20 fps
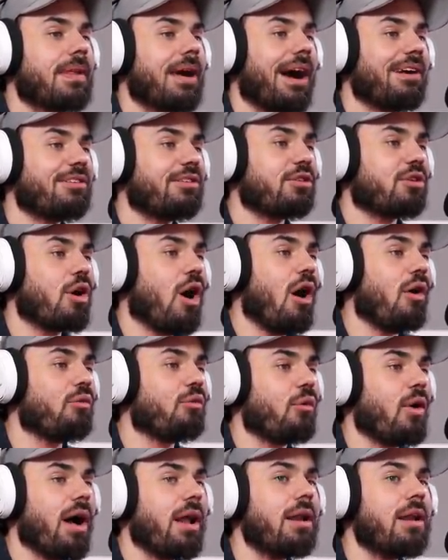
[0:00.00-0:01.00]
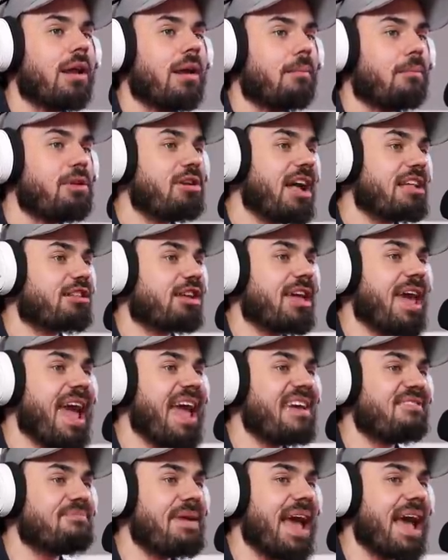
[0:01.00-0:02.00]
I did the golf one. But you got the
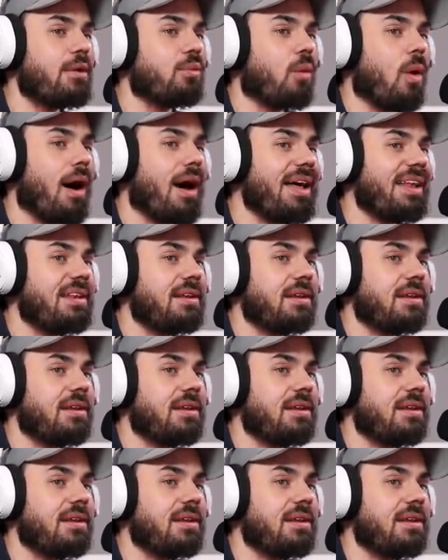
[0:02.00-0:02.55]
caveman one.